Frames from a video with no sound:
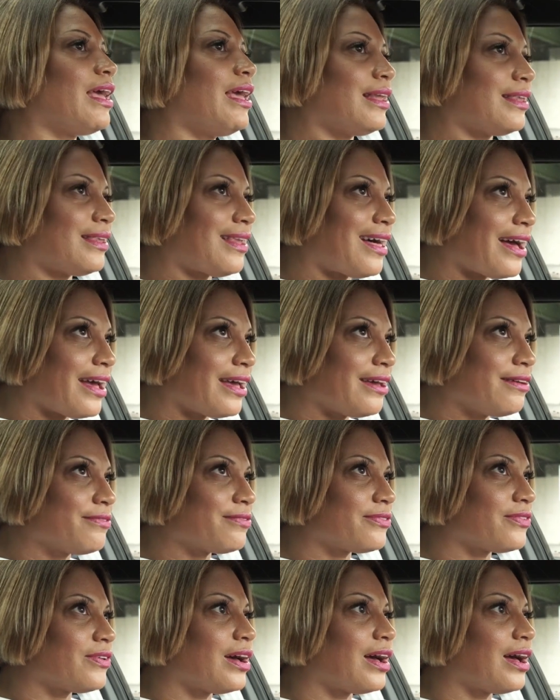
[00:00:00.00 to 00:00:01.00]
In
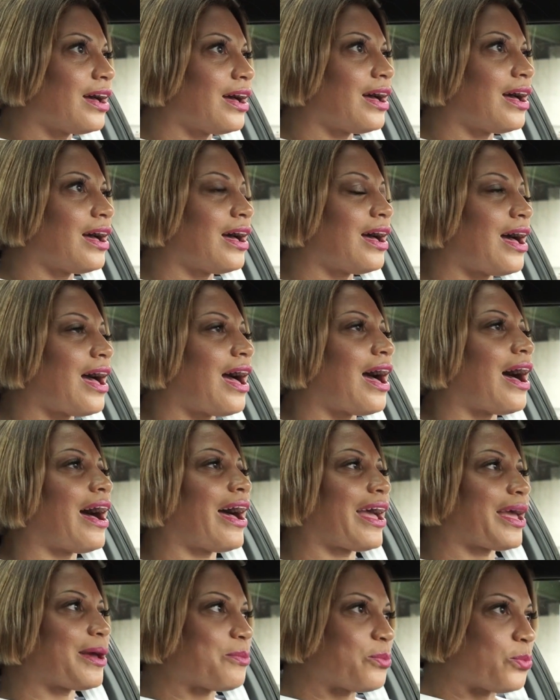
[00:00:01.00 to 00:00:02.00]
life,
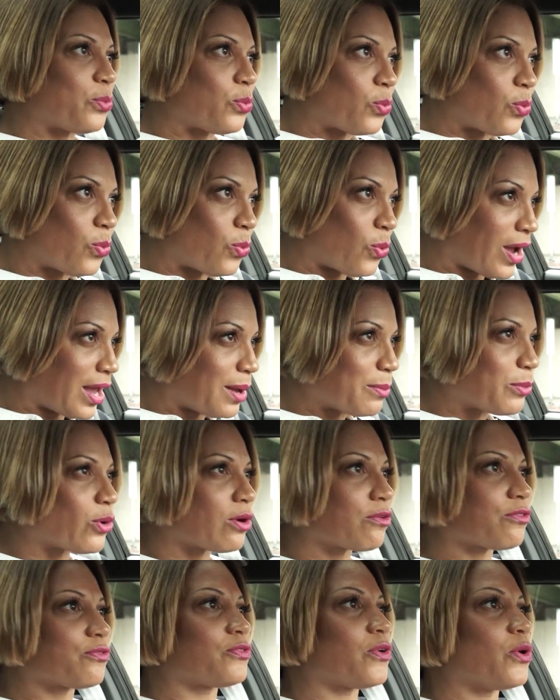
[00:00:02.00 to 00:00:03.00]
I am way
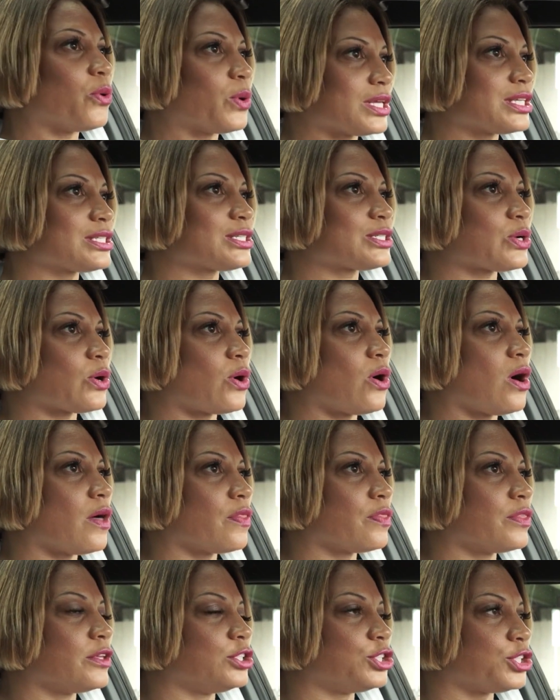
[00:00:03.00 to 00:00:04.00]
more focused
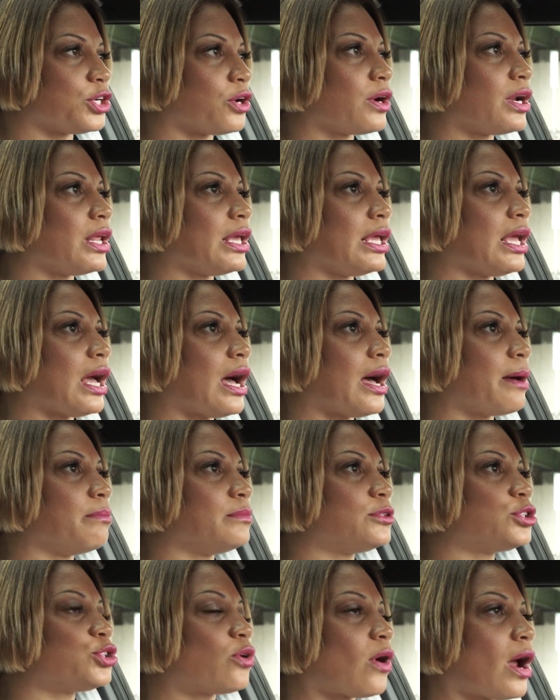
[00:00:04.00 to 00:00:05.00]
on the journey.
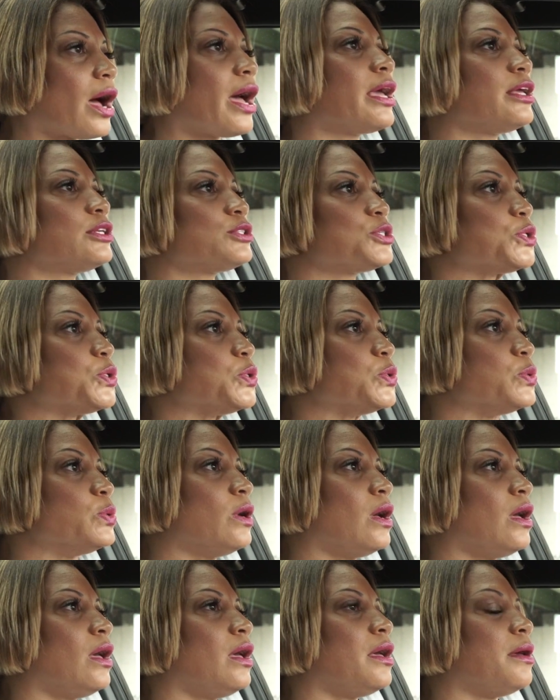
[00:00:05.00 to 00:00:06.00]
I'm trying
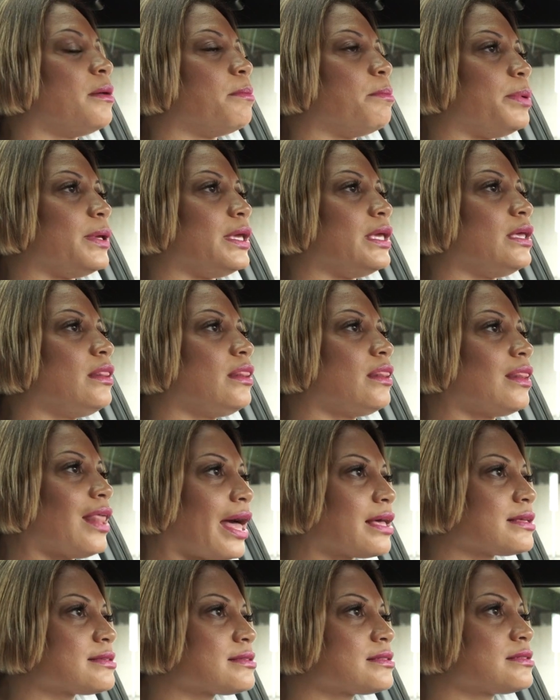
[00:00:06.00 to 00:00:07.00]
to be
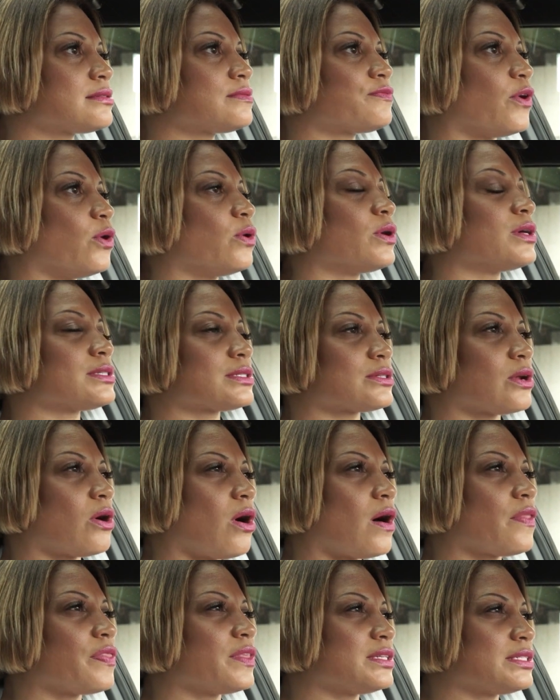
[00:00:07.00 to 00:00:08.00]
less
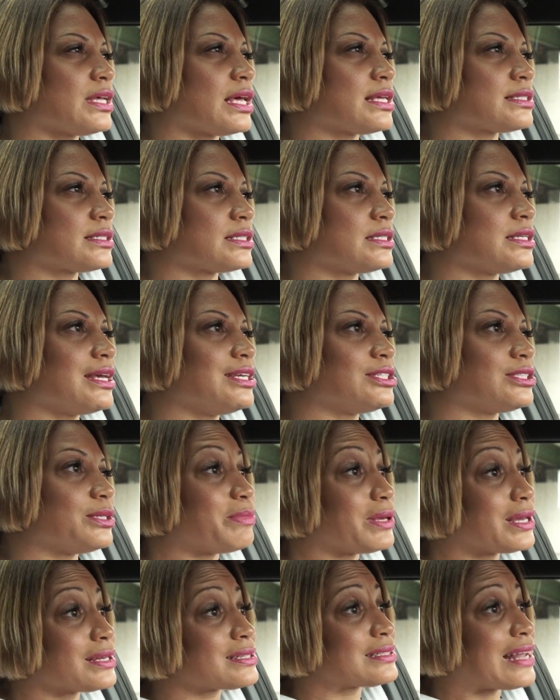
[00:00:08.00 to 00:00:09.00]
focused on the
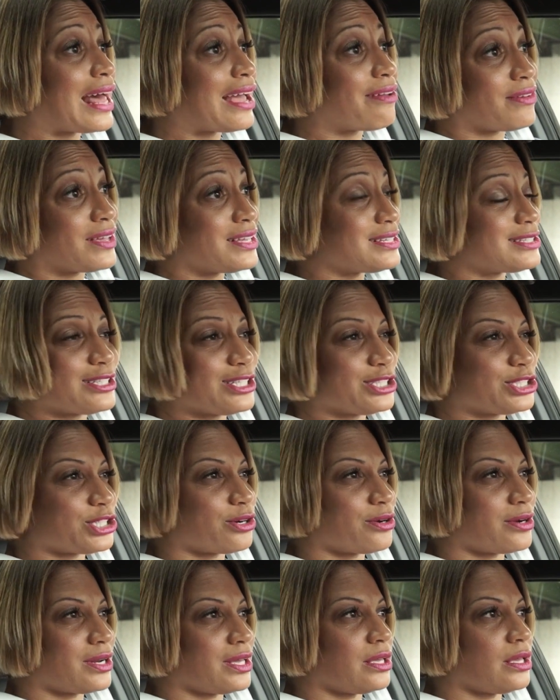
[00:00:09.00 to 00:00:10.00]
destination, because life is the
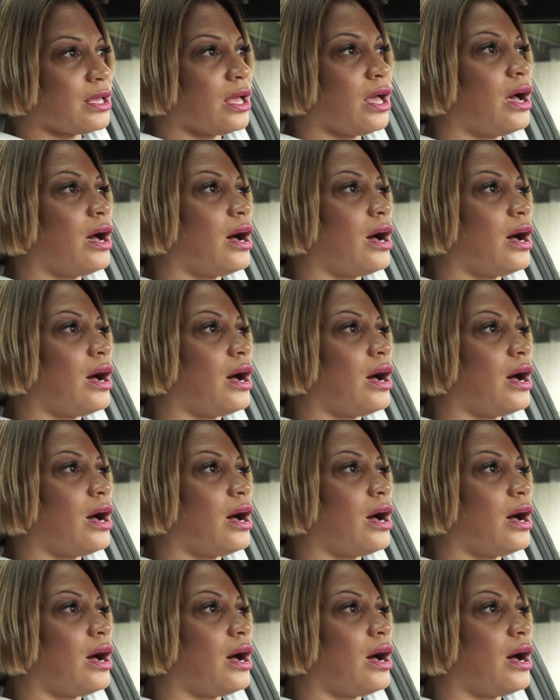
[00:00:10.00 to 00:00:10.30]
journey.